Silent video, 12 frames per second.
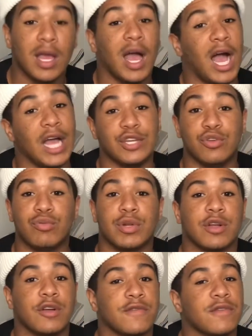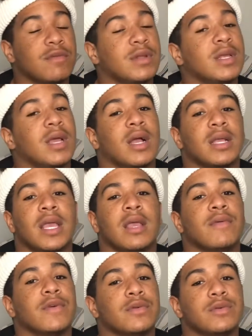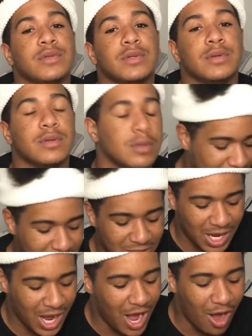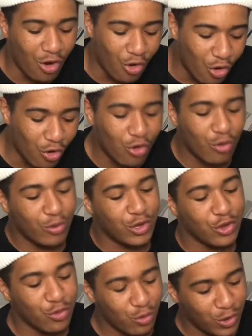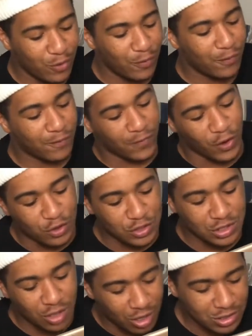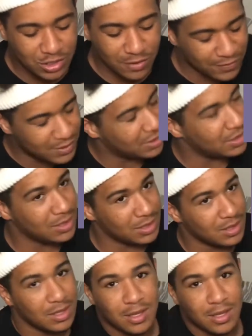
I do want a girlfriend one day. I can't even believe it. How old were you when you first lost your virginity?